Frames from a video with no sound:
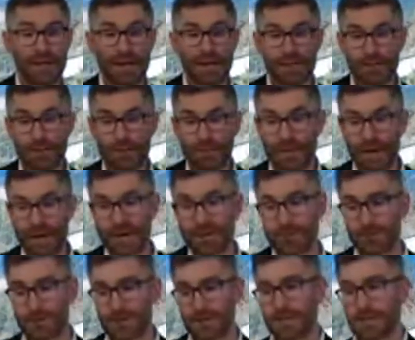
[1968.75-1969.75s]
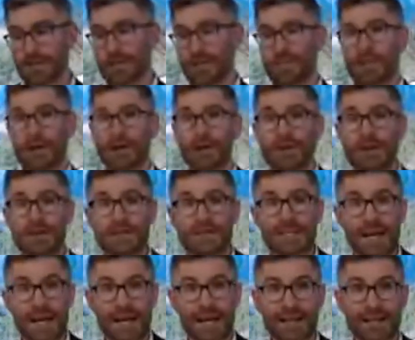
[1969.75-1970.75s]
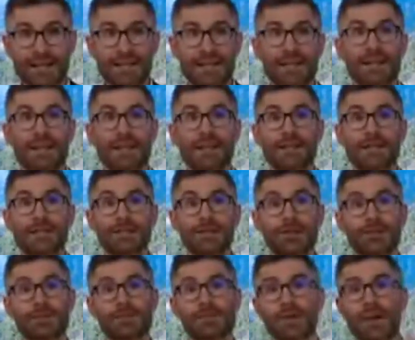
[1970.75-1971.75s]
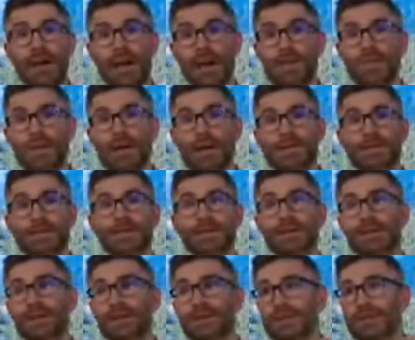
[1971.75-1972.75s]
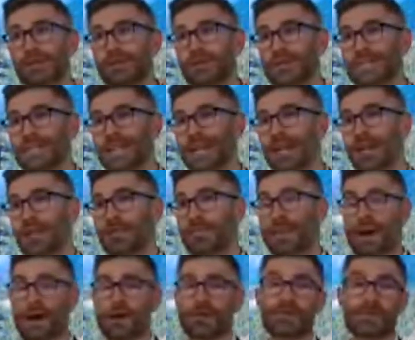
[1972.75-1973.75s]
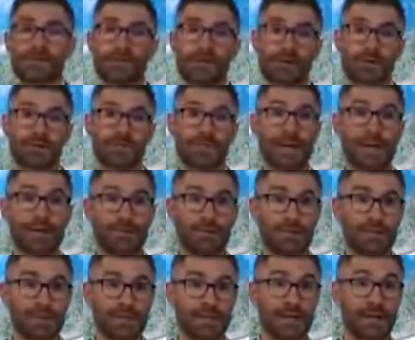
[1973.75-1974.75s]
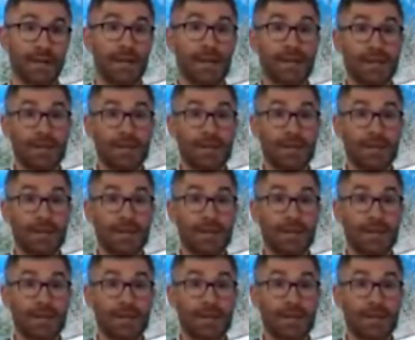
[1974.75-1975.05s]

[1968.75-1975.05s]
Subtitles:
And combined with the Digital Markets Act, this is going to help us curtail the powers of those platforms.